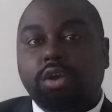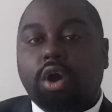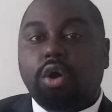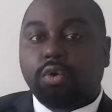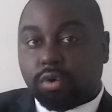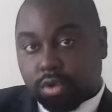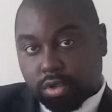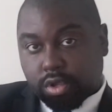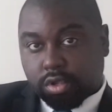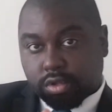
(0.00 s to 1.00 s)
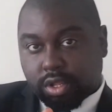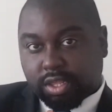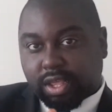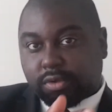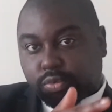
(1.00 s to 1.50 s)
Oh,
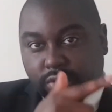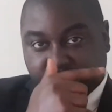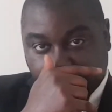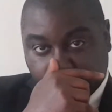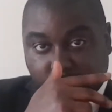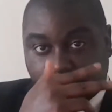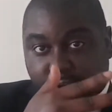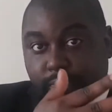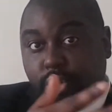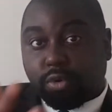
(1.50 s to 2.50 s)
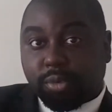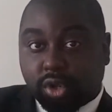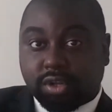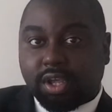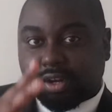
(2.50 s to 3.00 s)
that's one thing. Sorry, develop your
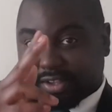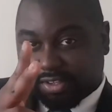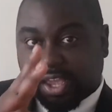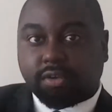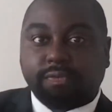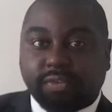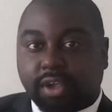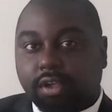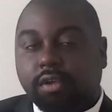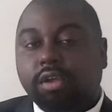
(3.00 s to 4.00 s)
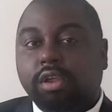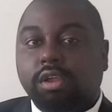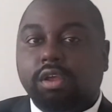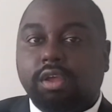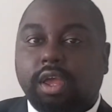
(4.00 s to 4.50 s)
womanhood. The second thing,
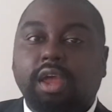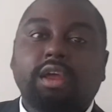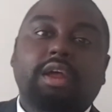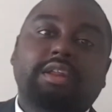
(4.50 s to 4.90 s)
yeah?